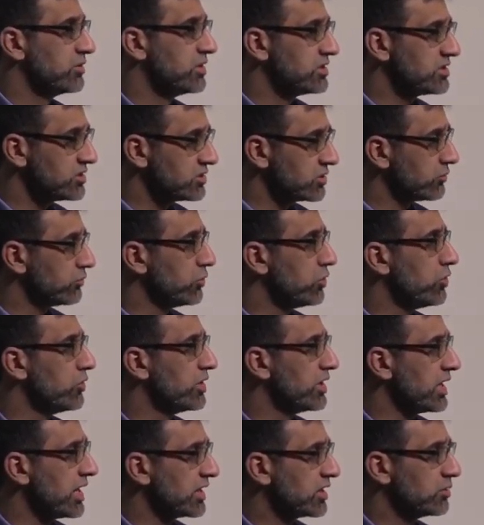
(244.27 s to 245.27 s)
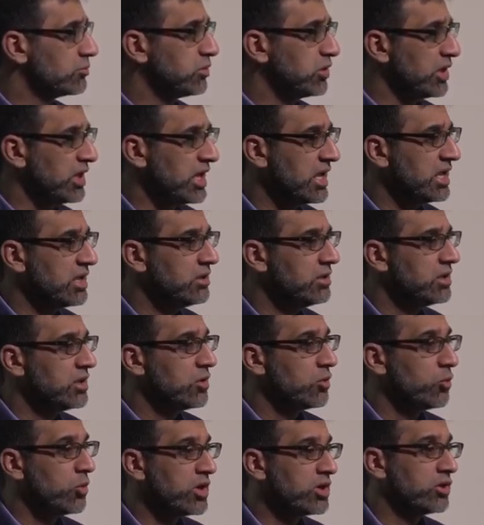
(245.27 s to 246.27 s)
this is a role that I could play.
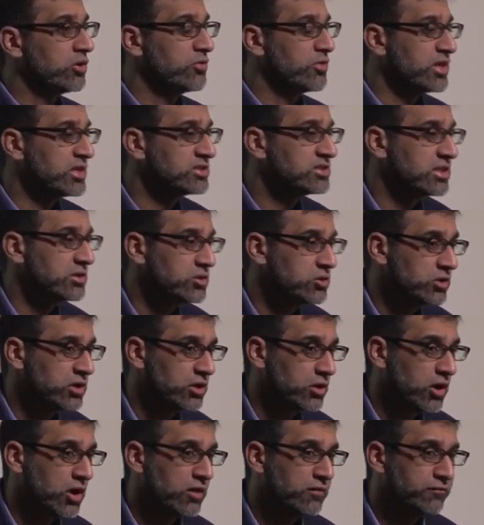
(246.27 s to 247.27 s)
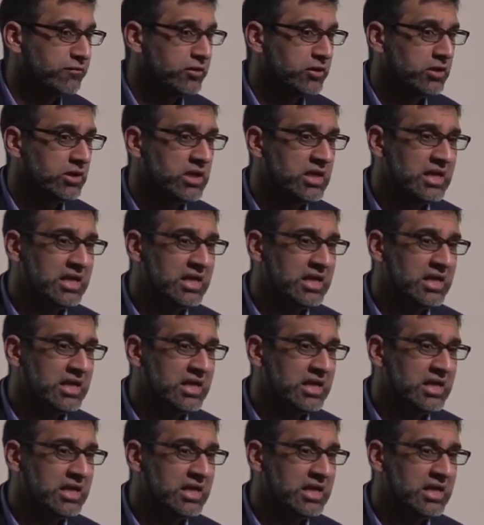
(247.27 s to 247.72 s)
What are things that you can offer?